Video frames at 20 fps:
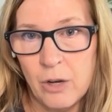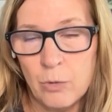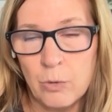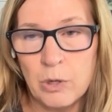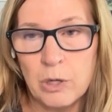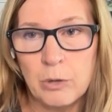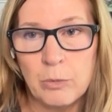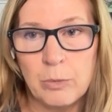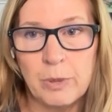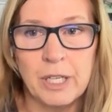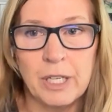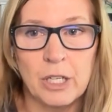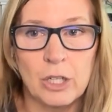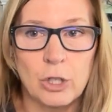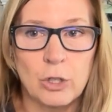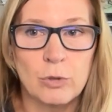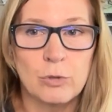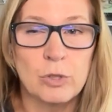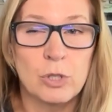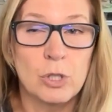or are we going to
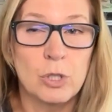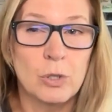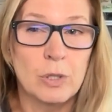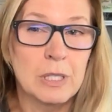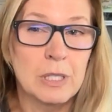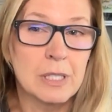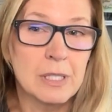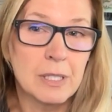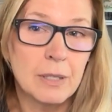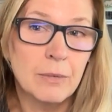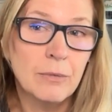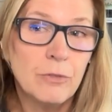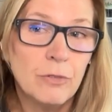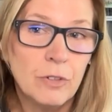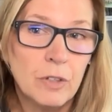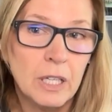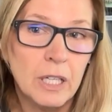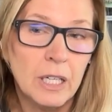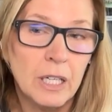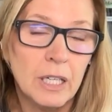go to the
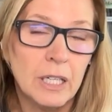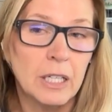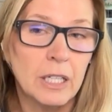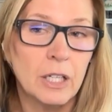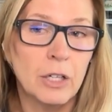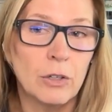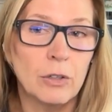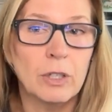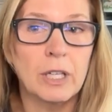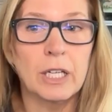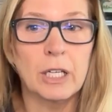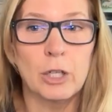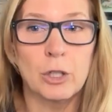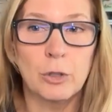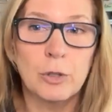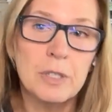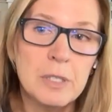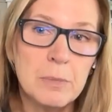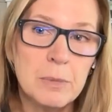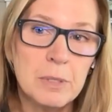symphony and hear like a
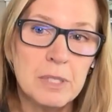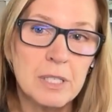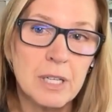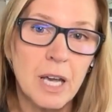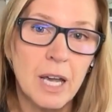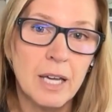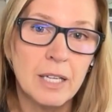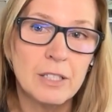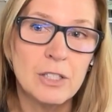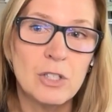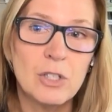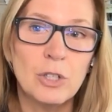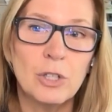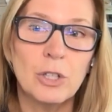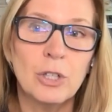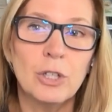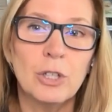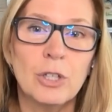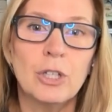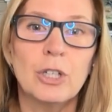Christmas
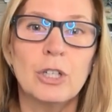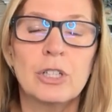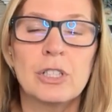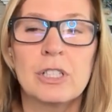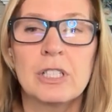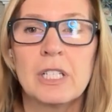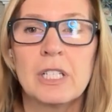concert?